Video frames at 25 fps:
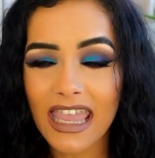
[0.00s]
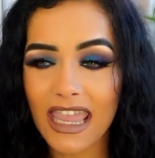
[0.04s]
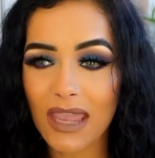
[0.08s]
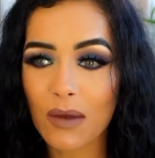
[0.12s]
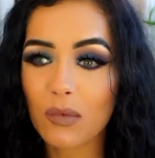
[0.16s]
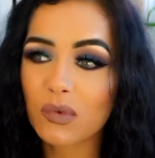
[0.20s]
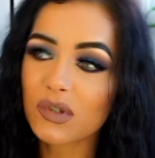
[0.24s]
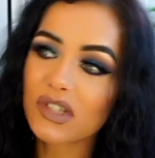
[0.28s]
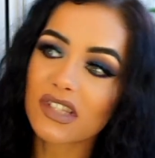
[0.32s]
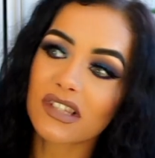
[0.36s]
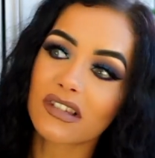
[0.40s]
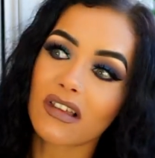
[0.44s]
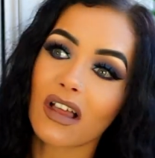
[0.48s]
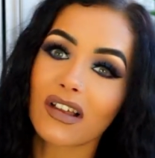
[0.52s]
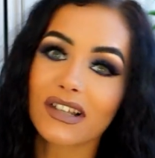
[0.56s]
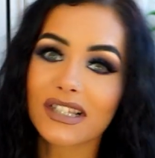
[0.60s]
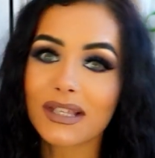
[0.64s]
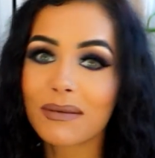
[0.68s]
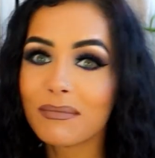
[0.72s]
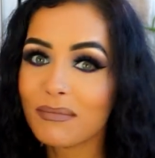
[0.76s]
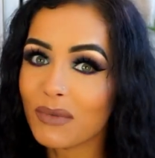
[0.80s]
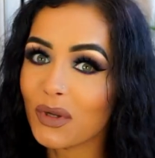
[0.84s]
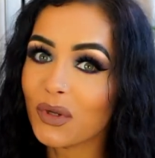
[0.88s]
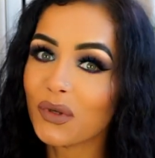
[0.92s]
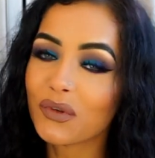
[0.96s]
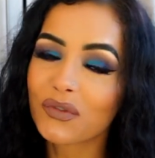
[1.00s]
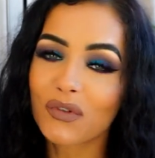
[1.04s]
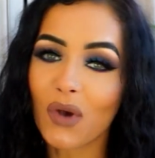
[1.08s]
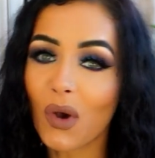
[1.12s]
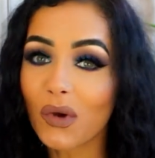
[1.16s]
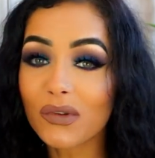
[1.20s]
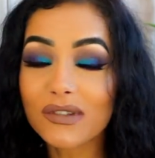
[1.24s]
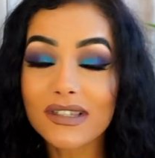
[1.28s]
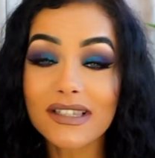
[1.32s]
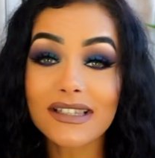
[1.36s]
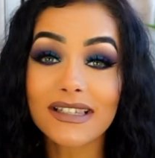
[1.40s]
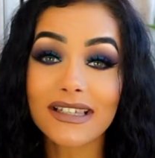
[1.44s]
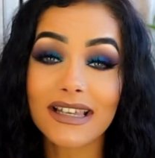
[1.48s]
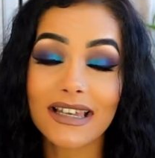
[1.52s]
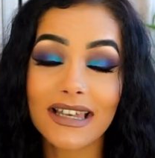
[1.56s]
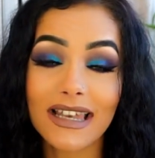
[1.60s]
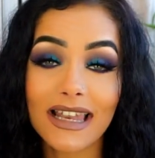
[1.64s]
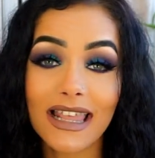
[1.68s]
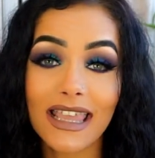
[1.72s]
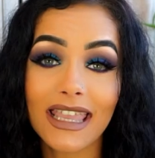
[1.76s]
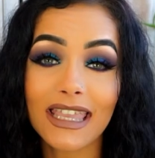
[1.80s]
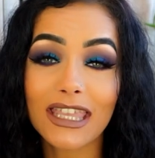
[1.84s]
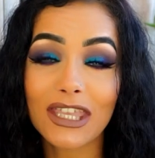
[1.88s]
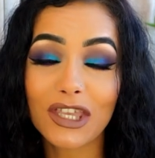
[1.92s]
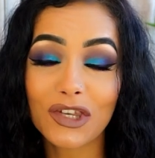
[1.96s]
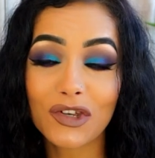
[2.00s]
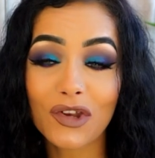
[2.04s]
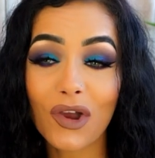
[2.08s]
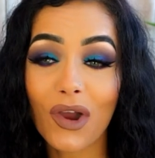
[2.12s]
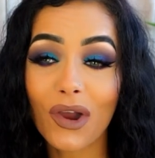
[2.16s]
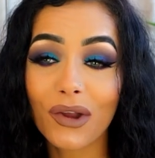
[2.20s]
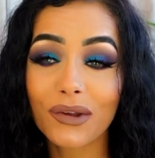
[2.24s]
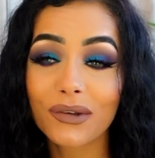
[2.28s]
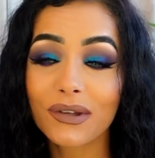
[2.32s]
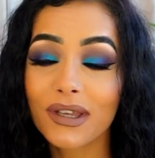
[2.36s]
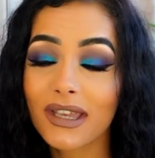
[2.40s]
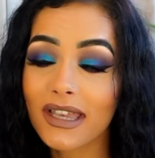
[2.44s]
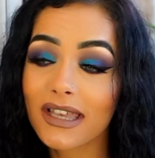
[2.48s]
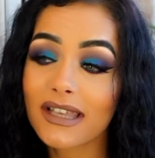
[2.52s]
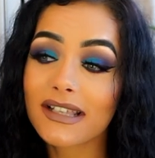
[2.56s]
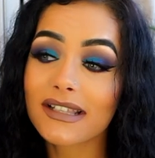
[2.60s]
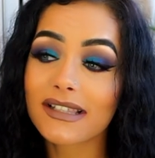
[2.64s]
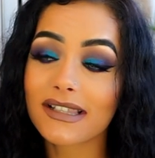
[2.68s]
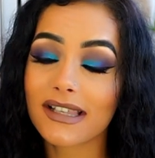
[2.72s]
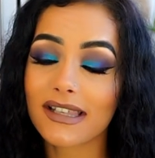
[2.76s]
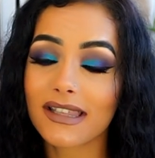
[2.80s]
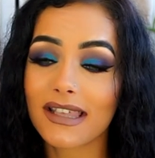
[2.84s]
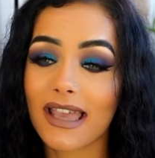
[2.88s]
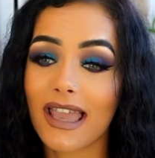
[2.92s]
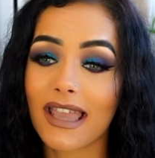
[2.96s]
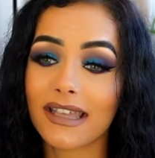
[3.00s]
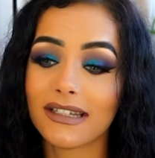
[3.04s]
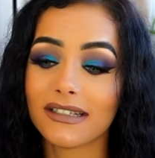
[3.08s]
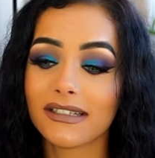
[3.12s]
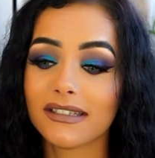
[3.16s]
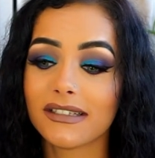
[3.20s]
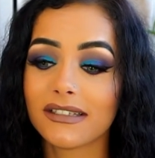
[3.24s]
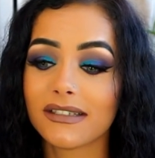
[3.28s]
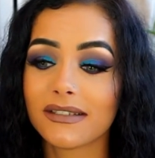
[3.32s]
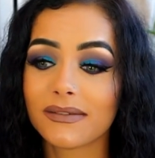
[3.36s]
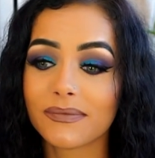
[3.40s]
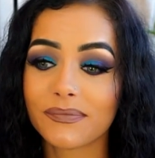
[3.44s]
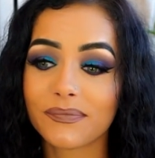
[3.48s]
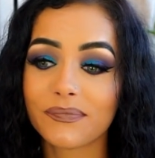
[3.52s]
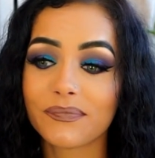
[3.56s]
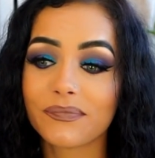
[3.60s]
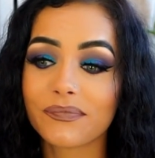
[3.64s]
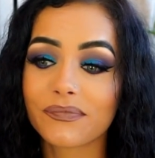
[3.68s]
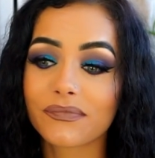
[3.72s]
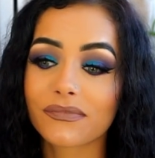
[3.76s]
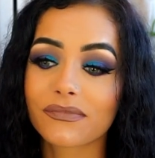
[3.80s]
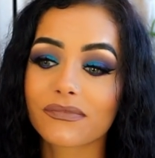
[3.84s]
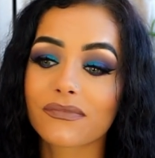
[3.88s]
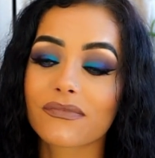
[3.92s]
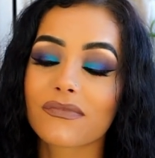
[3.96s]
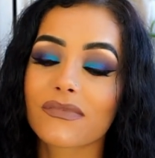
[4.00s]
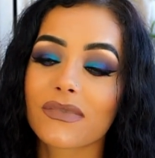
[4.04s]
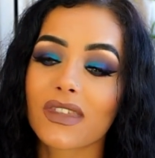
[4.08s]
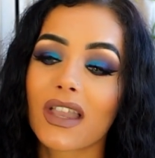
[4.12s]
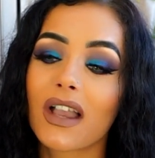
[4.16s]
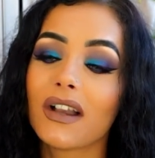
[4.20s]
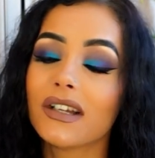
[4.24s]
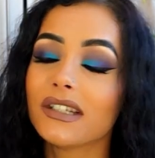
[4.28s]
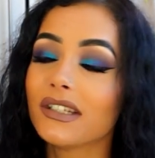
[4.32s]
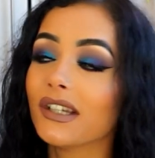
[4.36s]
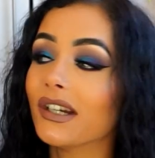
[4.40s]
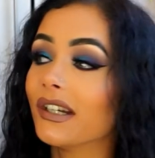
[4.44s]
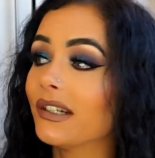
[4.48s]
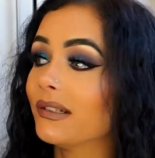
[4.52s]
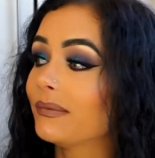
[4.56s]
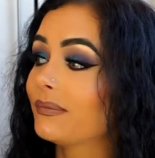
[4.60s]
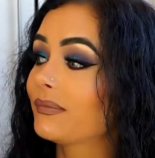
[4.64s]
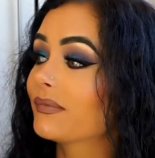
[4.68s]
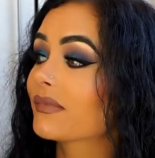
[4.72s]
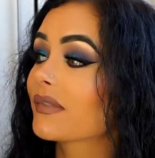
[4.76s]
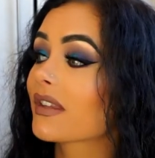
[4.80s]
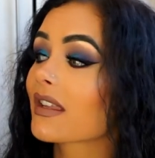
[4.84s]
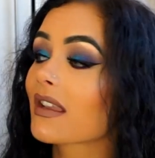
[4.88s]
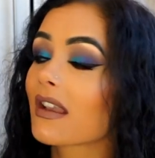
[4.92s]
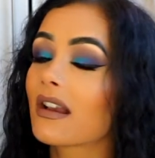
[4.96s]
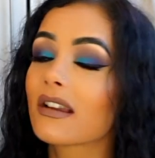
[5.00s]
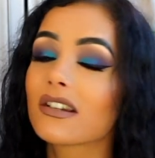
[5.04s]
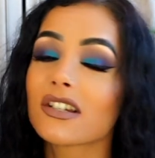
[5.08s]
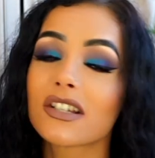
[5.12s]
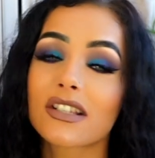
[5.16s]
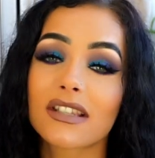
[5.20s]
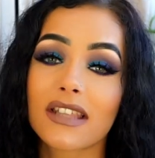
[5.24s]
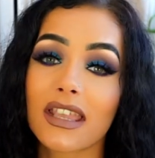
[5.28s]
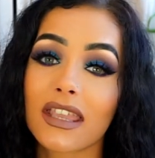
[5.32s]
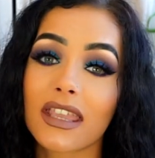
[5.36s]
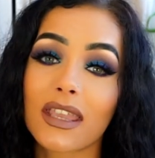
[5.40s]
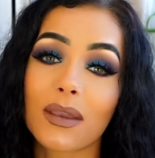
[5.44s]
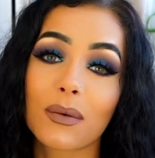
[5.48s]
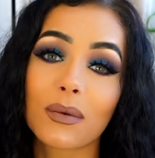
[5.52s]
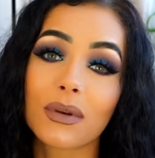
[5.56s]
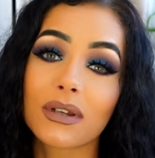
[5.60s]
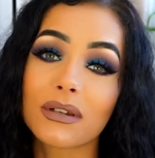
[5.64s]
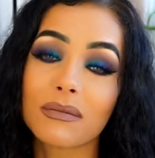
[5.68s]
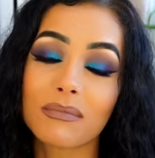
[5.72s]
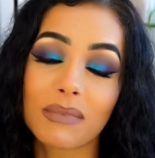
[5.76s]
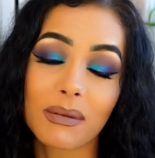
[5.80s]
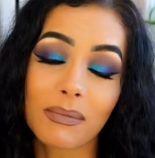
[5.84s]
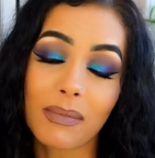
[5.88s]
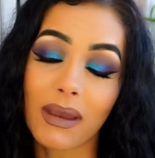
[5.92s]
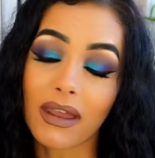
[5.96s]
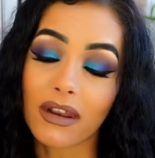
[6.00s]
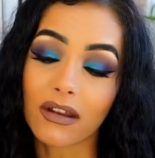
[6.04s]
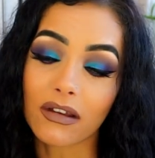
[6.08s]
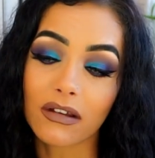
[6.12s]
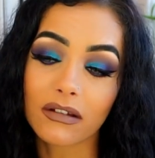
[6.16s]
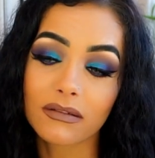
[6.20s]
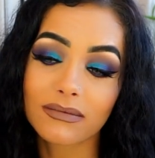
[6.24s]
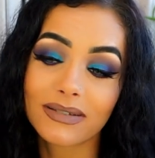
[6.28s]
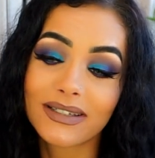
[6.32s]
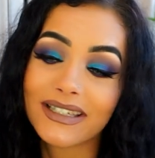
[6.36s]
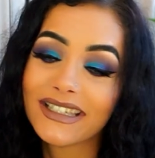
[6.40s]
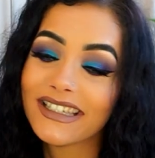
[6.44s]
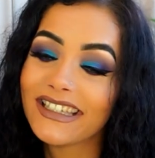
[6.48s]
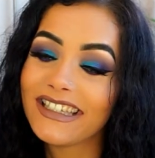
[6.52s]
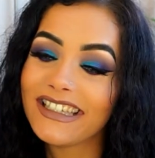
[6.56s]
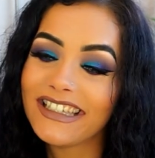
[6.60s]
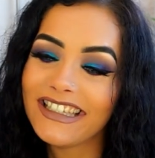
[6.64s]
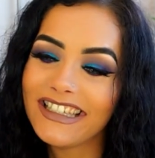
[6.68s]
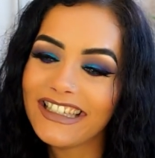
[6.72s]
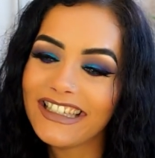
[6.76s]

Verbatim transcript: It would start to move constantly, you know. So then, I don't know. I just think it would be better.